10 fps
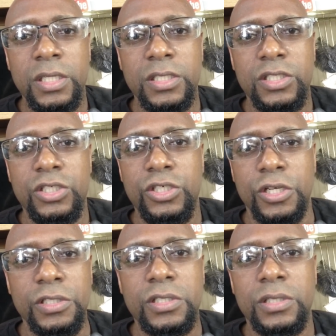It's
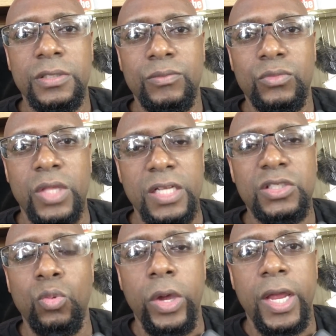just
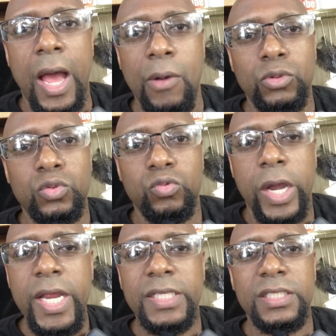that's the way I was
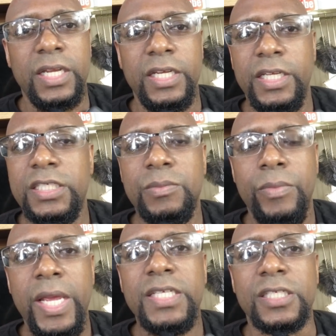raised and it's
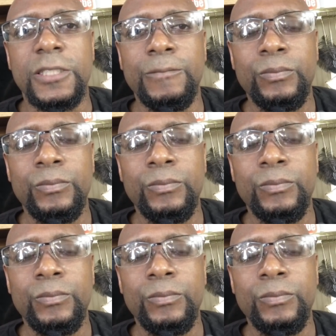amazing.